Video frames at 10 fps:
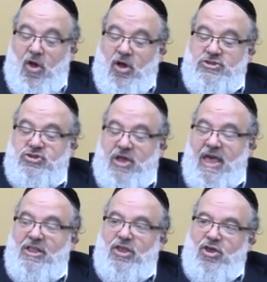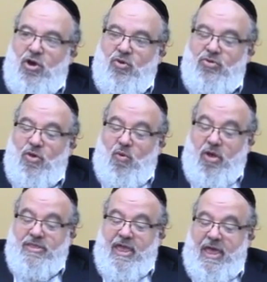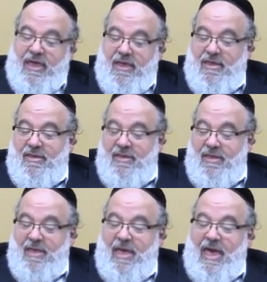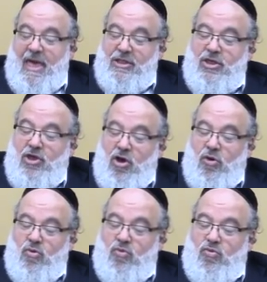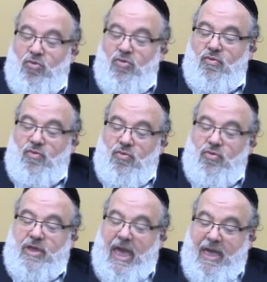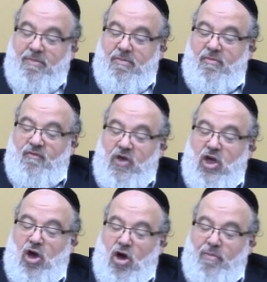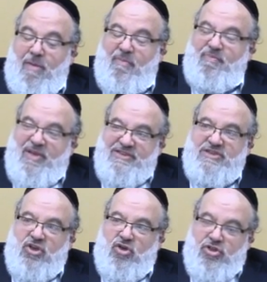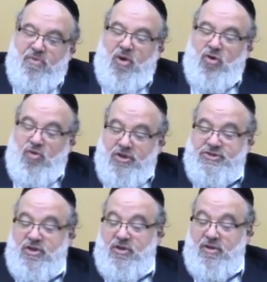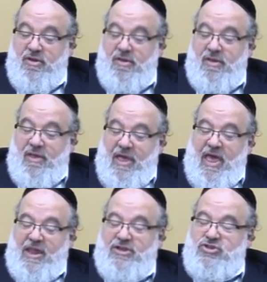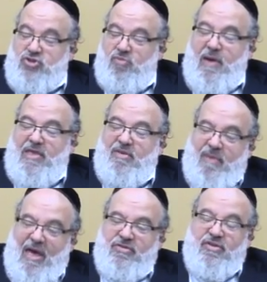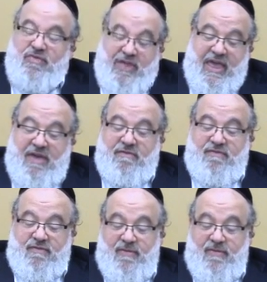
also Eliyahu, then one day, Eliyahu came, the Kama Pischa de Marosa, and he stood by the mouth of the cave.